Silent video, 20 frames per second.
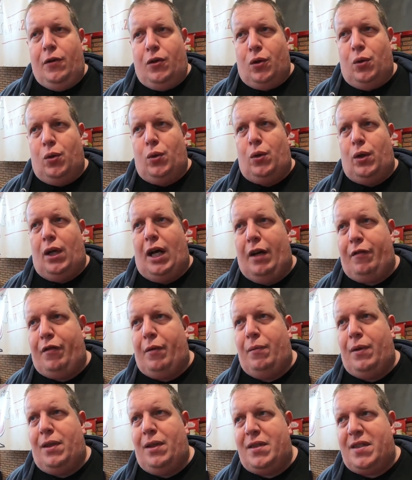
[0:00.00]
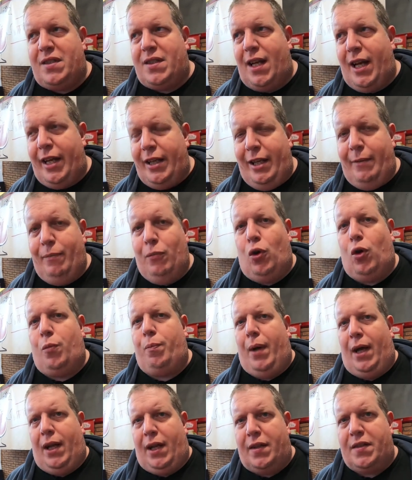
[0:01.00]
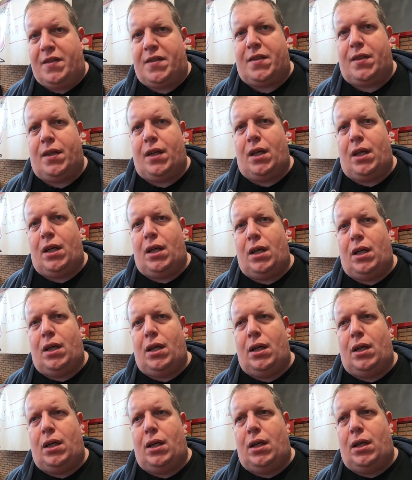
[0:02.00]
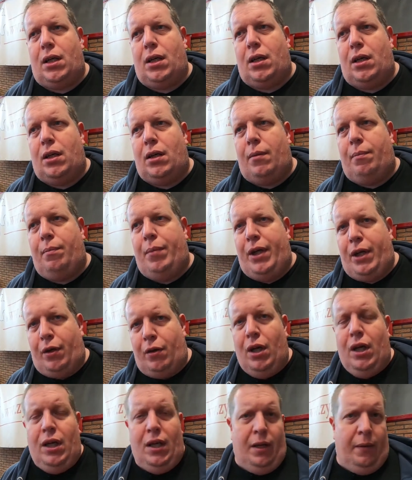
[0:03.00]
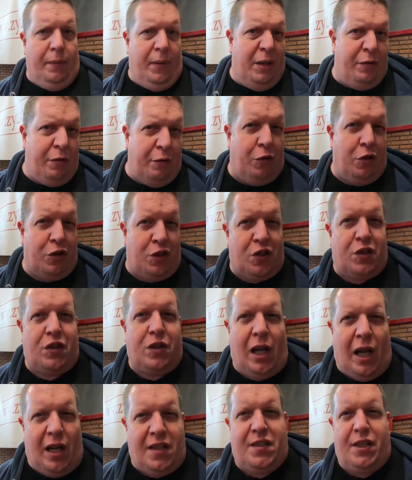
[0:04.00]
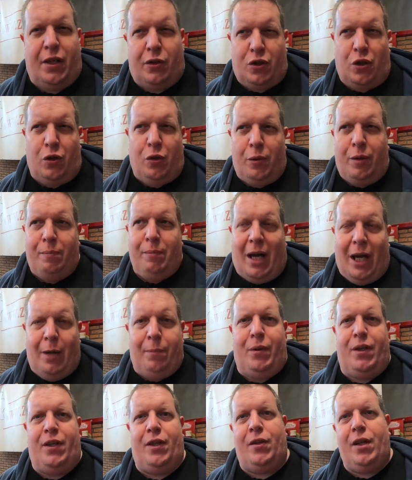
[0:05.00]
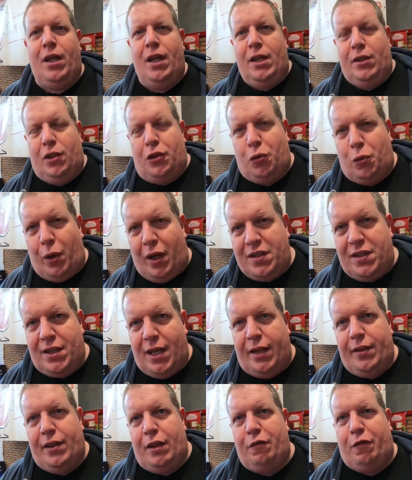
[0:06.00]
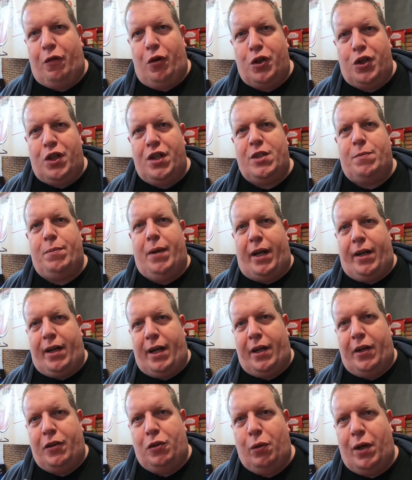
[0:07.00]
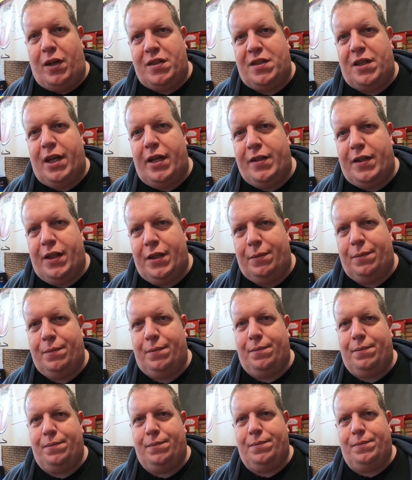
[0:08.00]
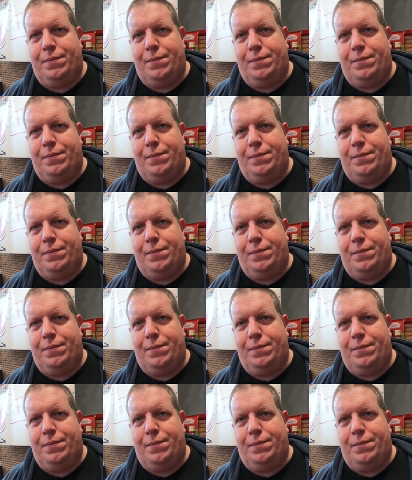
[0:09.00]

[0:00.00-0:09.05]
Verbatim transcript: to have a slightly more balanced uh, beer even versus last year. So in my opinion the 2019 version is better than the 2018.